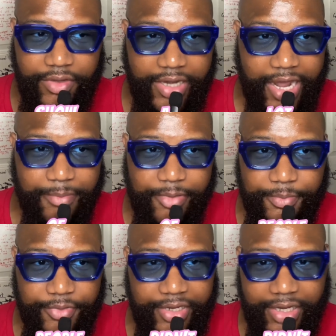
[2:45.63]
A lot of
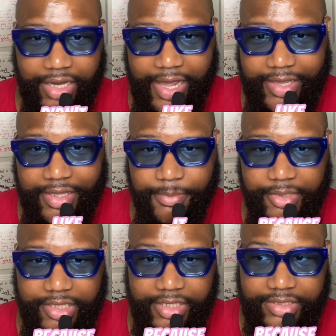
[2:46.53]
people didn't like it
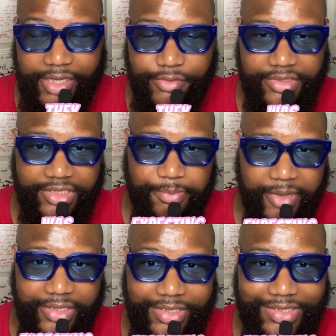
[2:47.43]
because they was
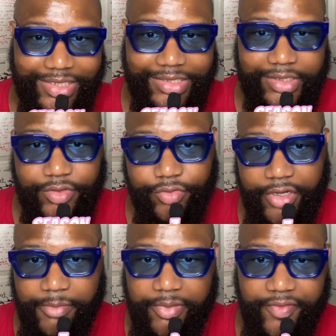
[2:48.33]
expecting season 3
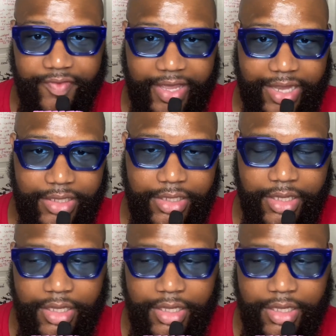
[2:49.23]
of P Valley,